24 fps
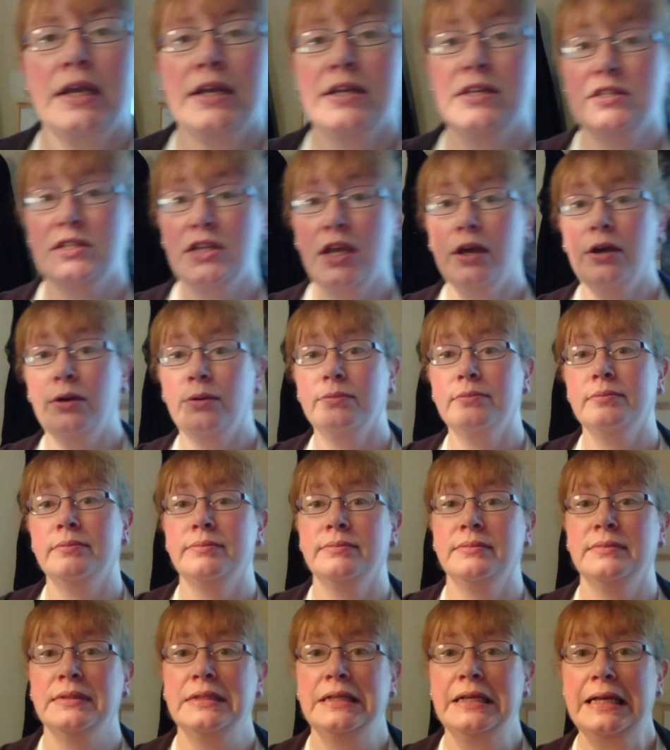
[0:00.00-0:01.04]
So,
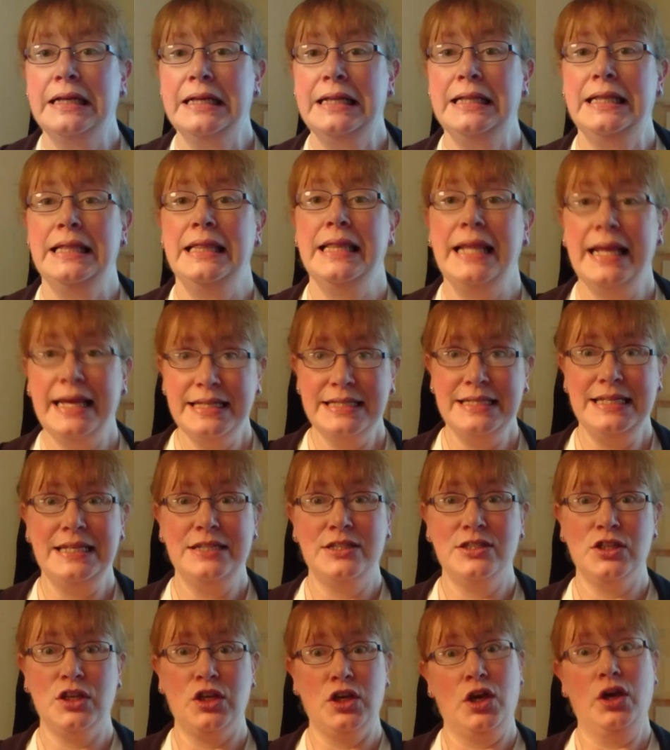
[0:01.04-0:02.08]
let
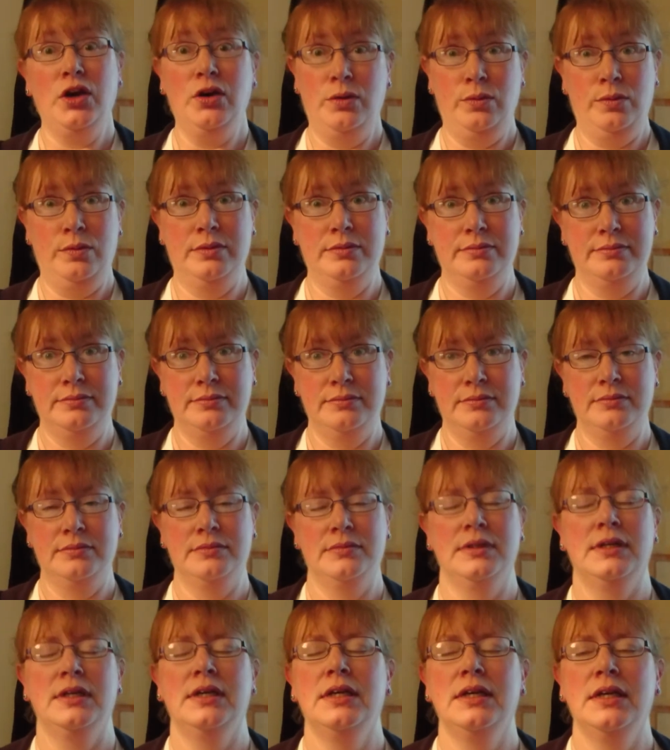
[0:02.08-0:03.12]
it go.
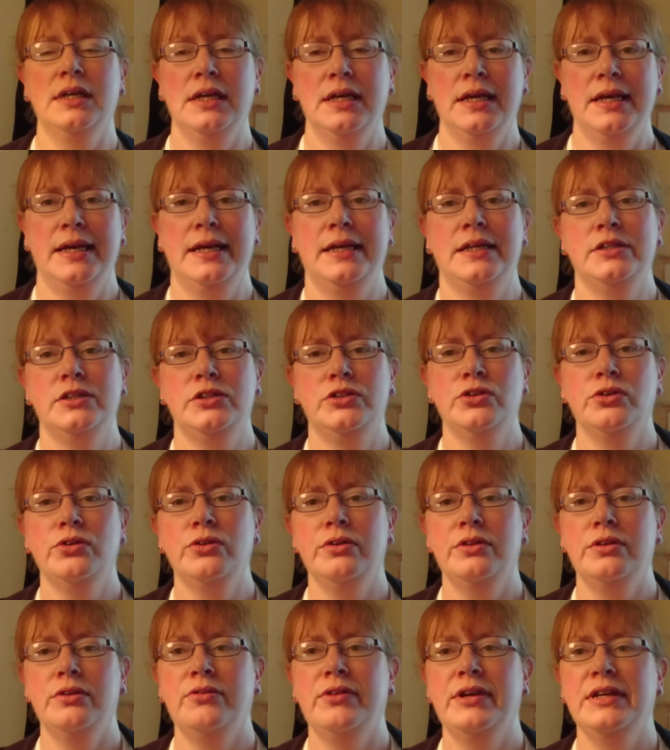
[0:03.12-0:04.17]

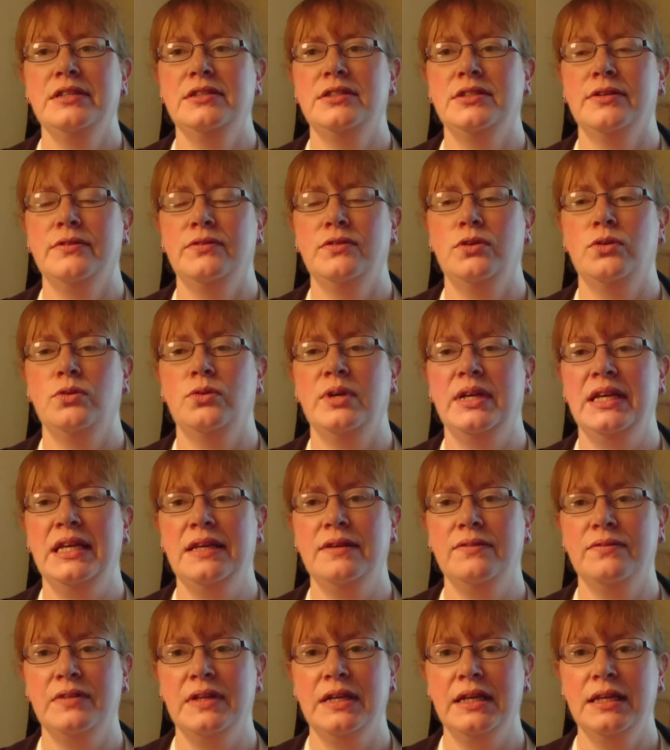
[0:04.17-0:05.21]
Enjoy the rest of your
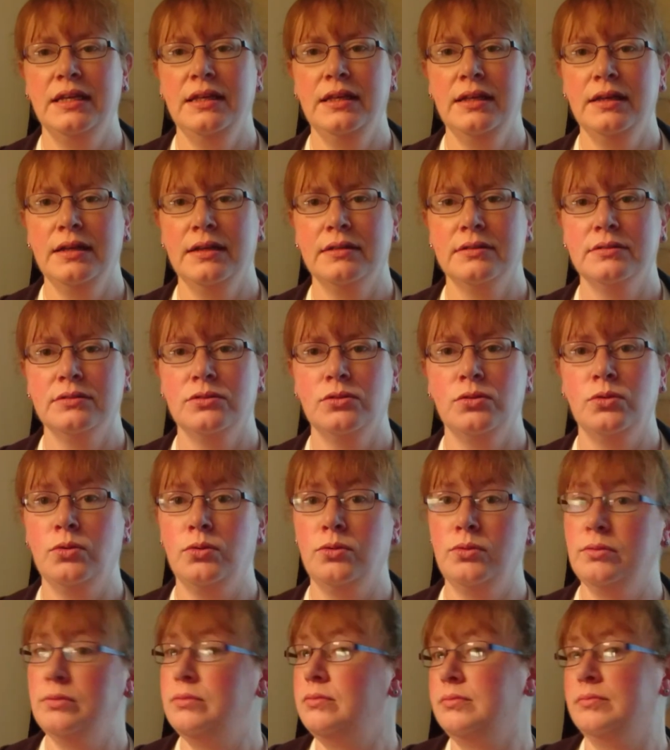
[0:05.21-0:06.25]
evening
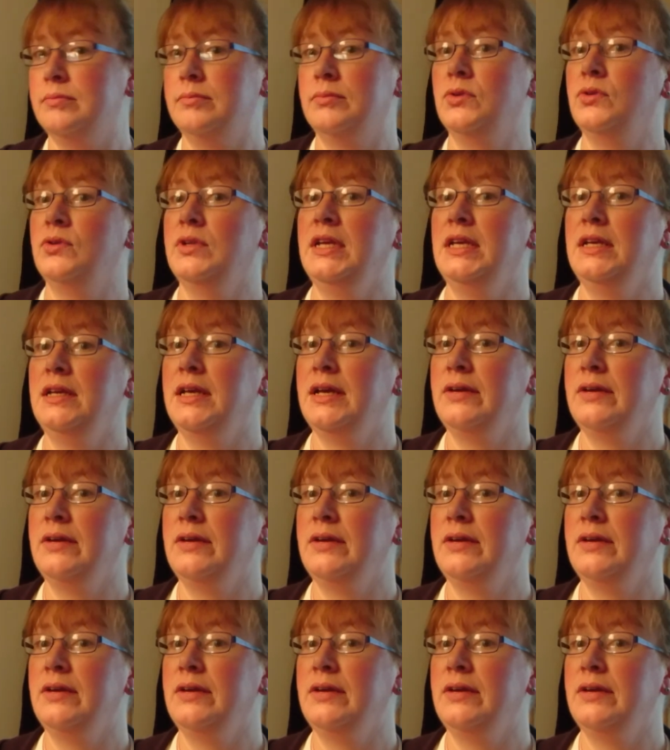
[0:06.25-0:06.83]
or morning,